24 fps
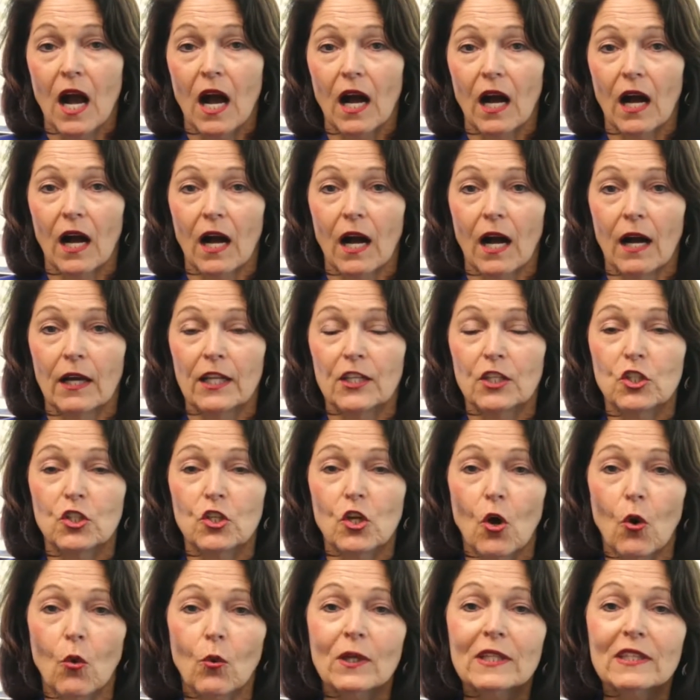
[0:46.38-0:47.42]

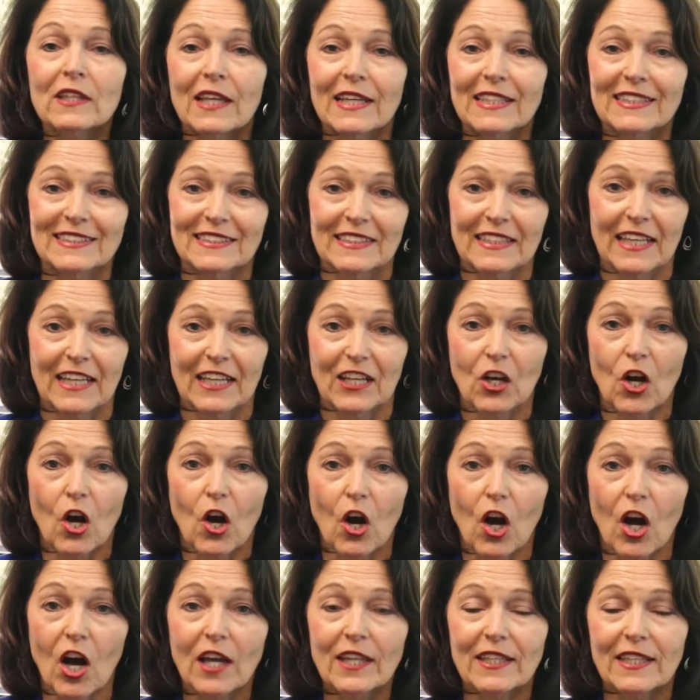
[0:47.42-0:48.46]
No one likes to get
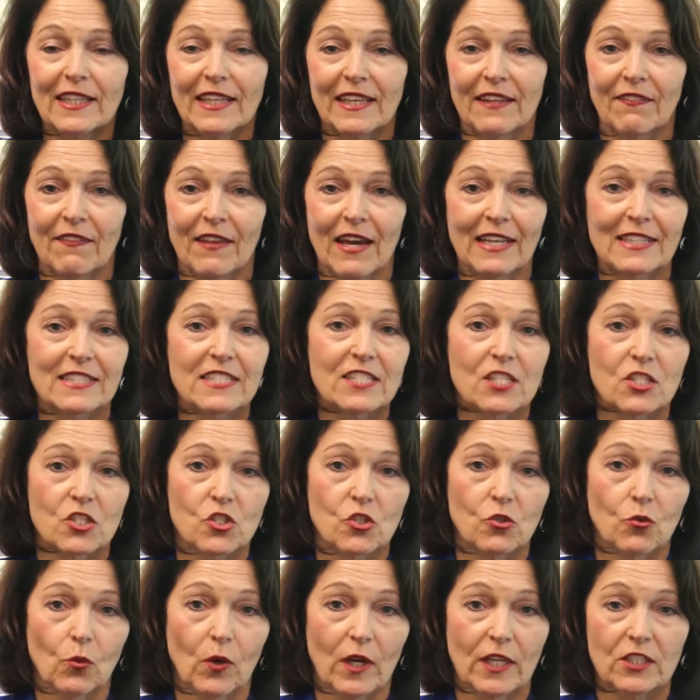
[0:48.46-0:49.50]
caught in that
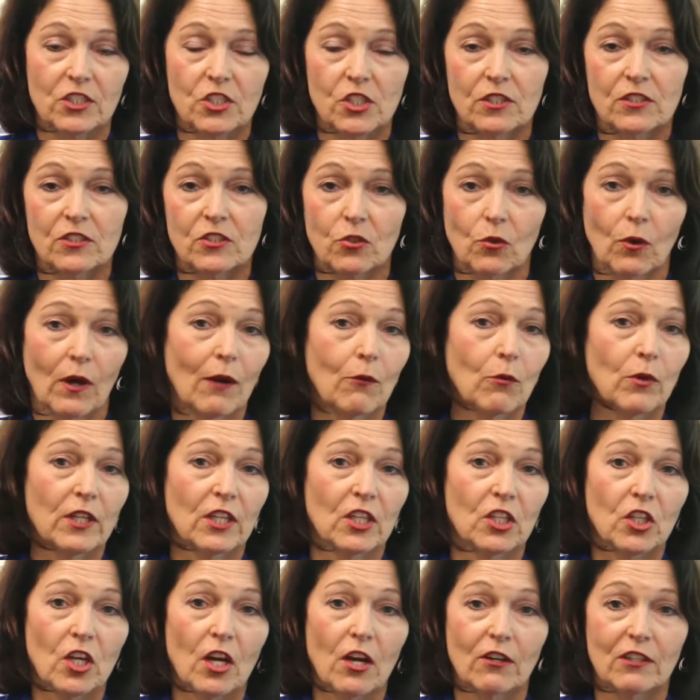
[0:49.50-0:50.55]
situation, so I would
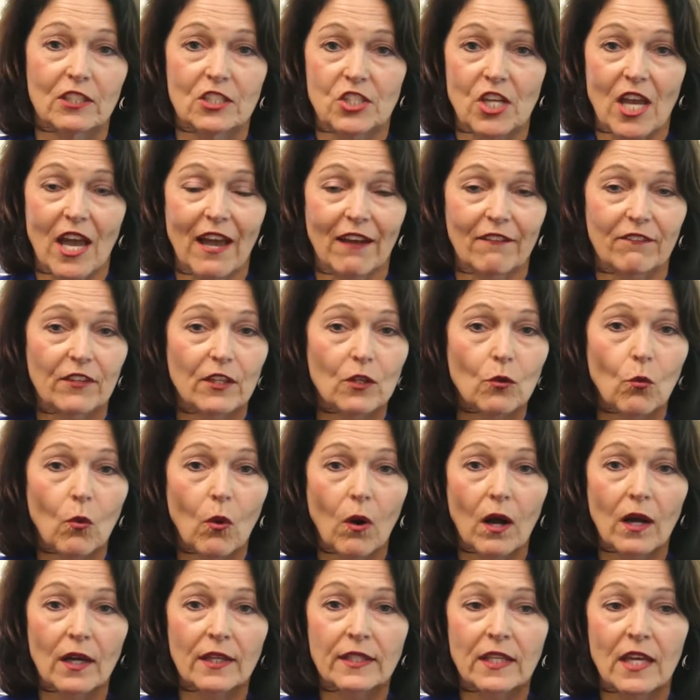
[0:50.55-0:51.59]
encourage
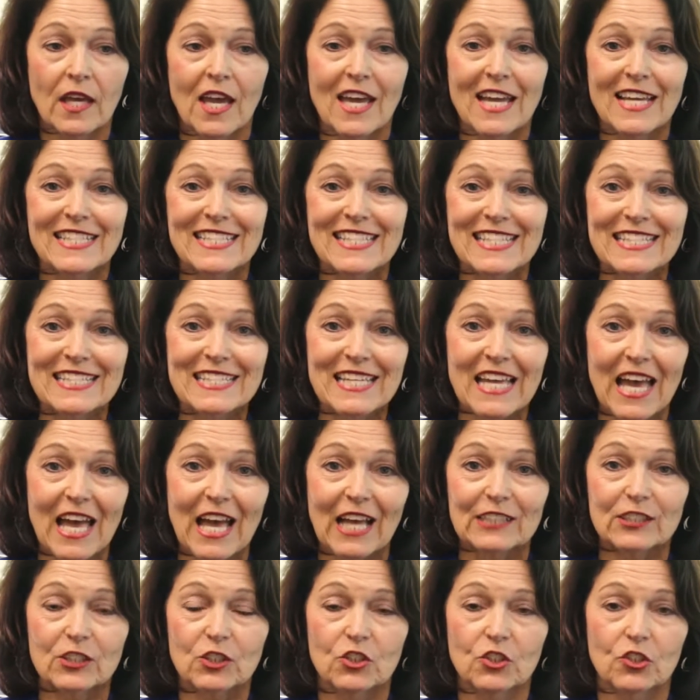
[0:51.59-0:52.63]
everyone to
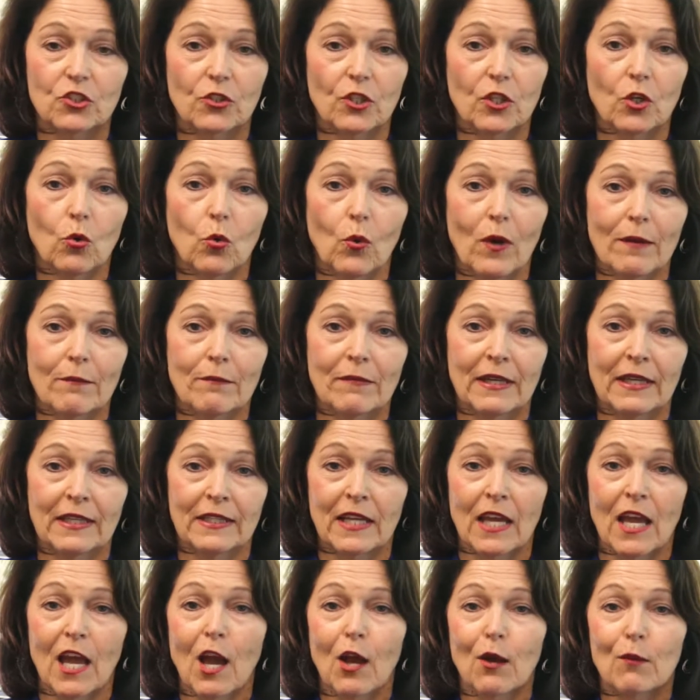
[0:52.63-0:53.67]
test your equipment
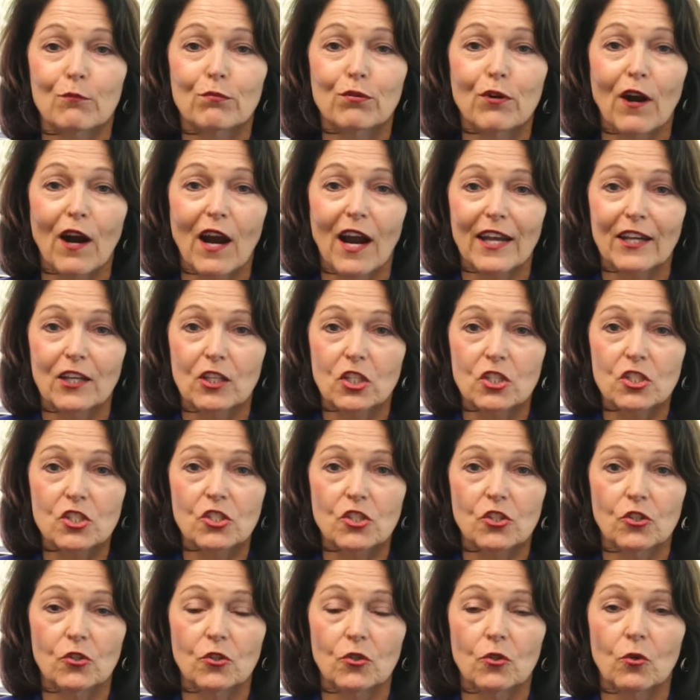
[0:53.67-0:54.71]
prior
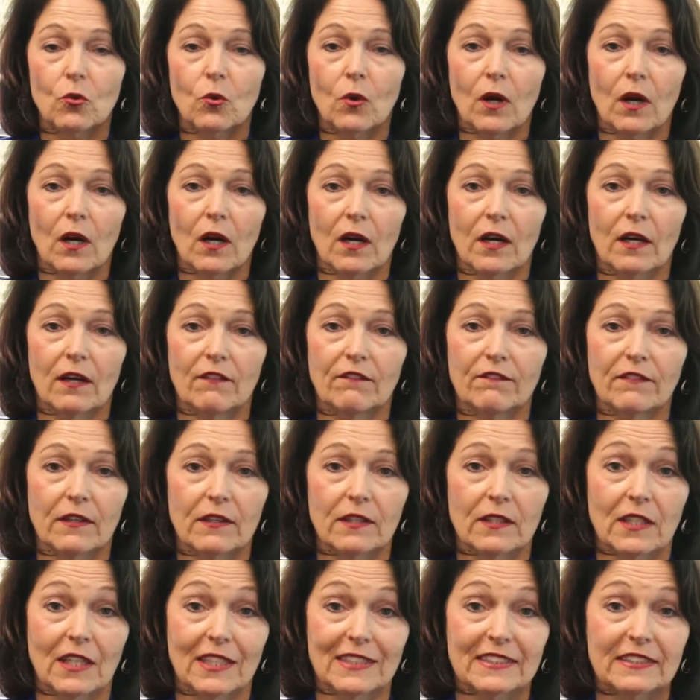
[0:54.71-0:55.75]
to a
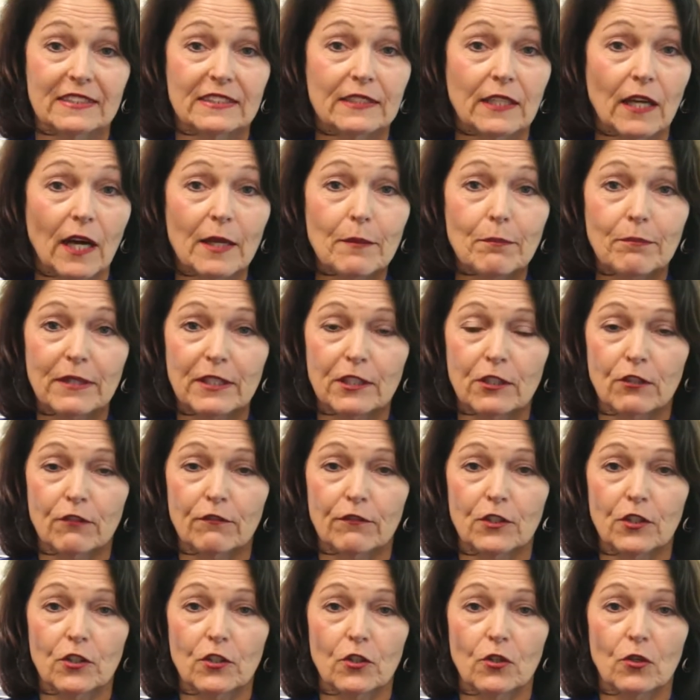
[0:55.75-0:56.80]
Skype
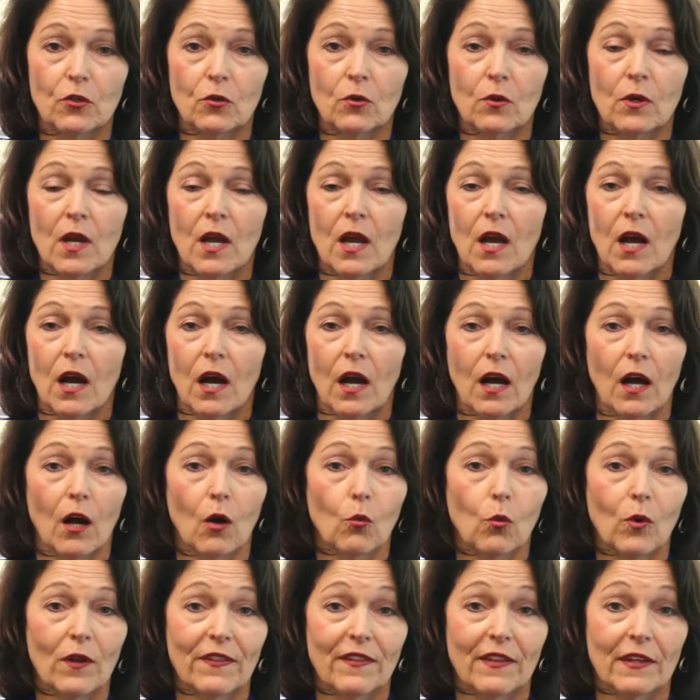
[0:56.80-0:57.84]
interview
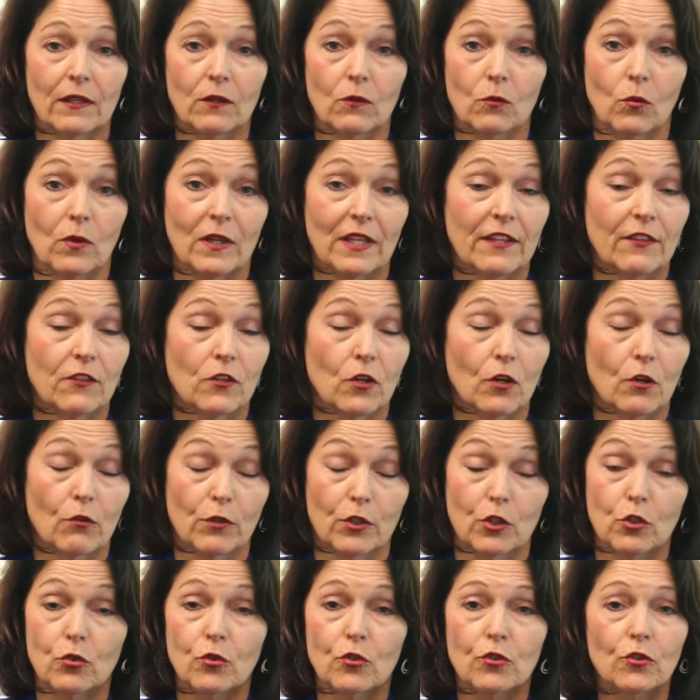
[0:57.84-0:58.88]
with either a
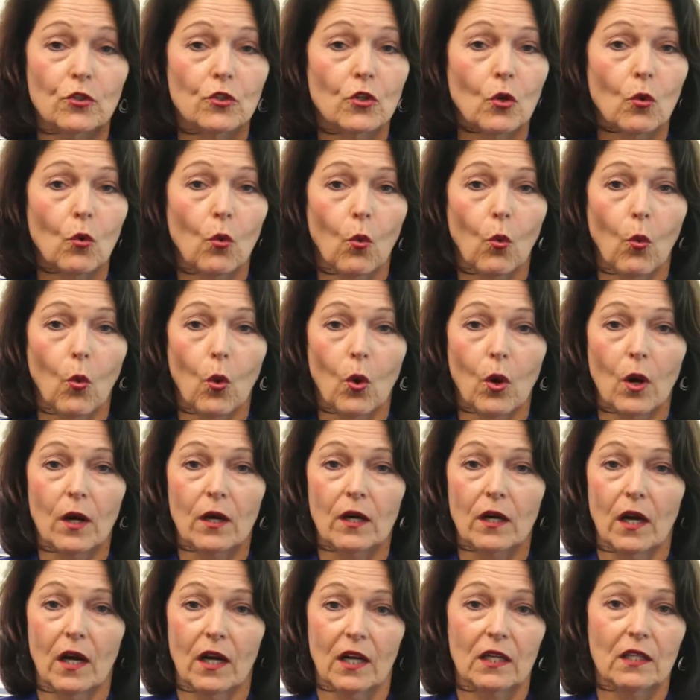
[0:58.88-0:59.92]
recruiter
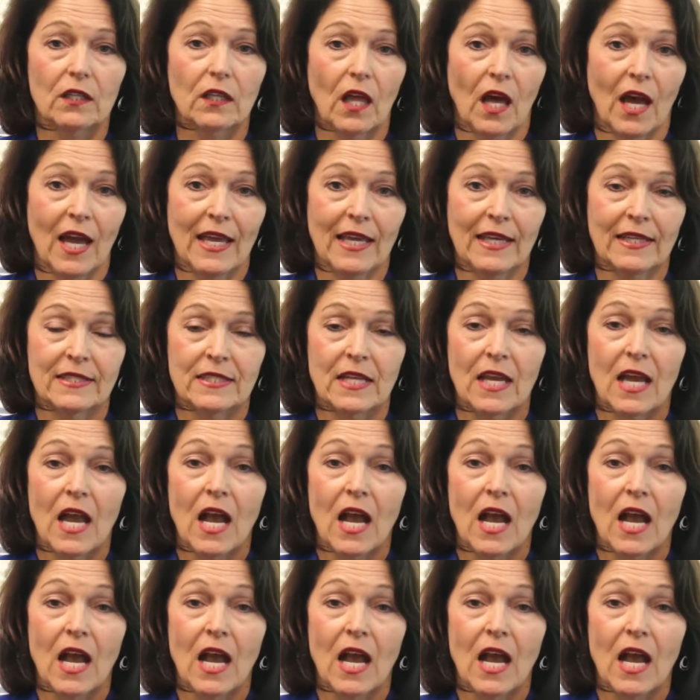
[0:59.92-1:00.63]
or a client.